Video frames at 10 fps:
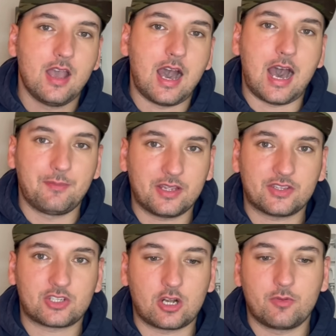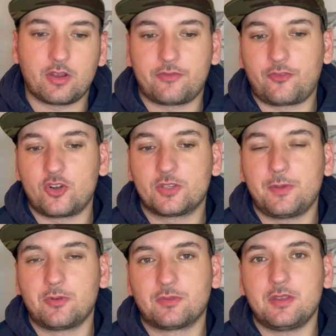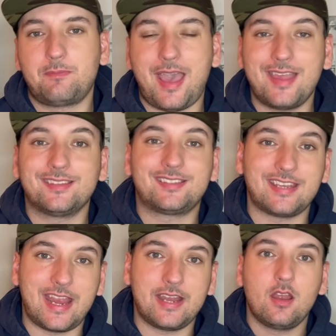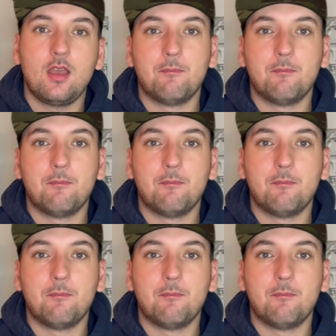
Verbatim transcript: I'm gonna get started with our first play, which would be Penn State